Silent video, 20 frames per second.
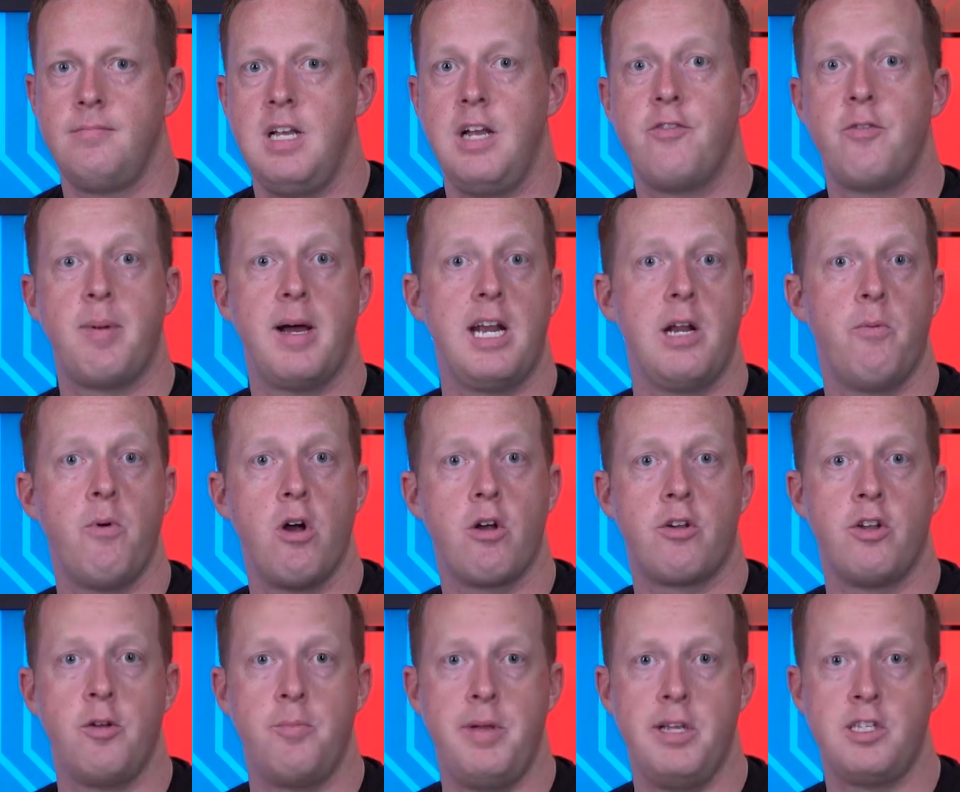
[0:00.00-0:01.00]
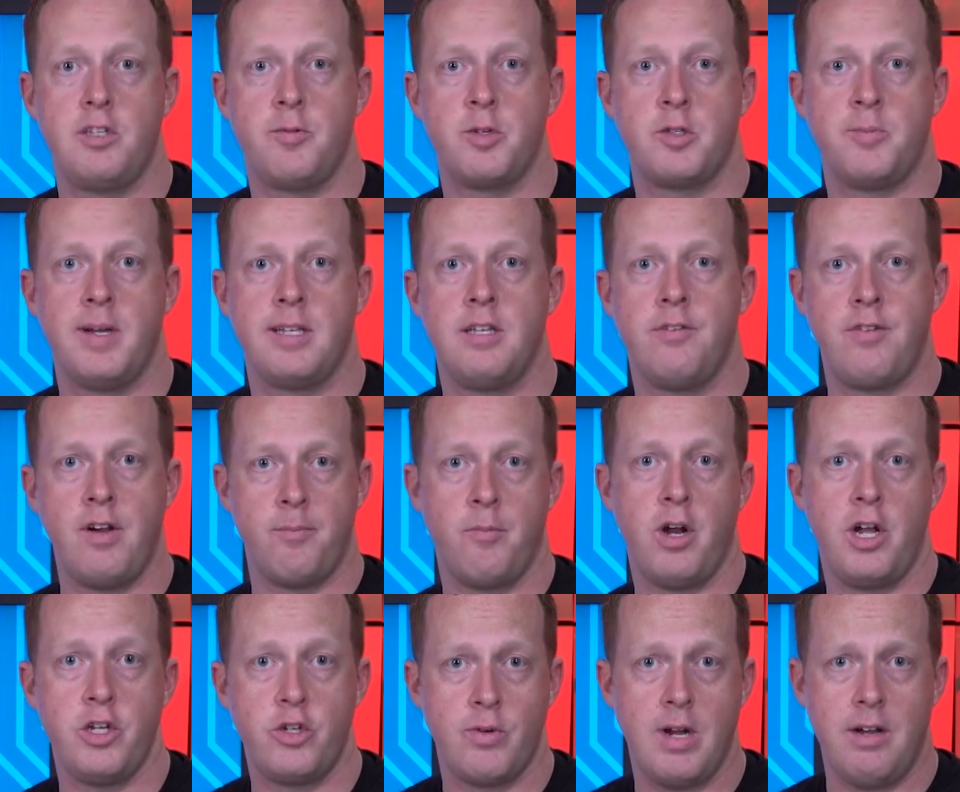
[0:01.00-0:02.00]
Hey everybody, welcome to PC Perspective. I'm
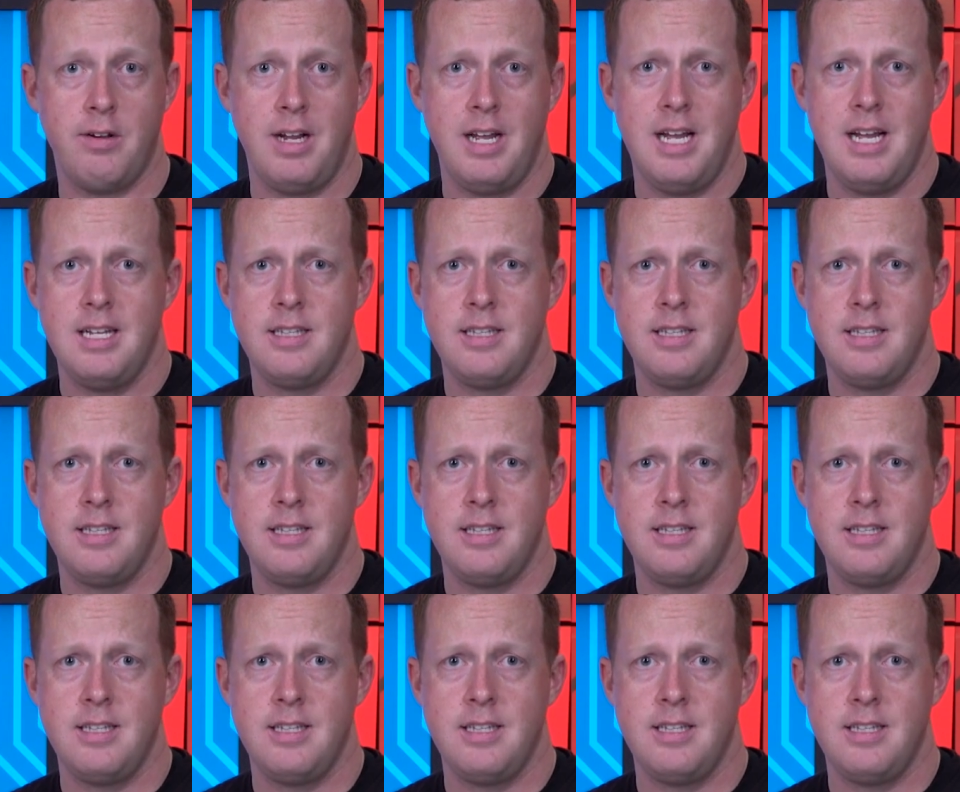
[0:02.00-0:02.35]
Ryan Shrout.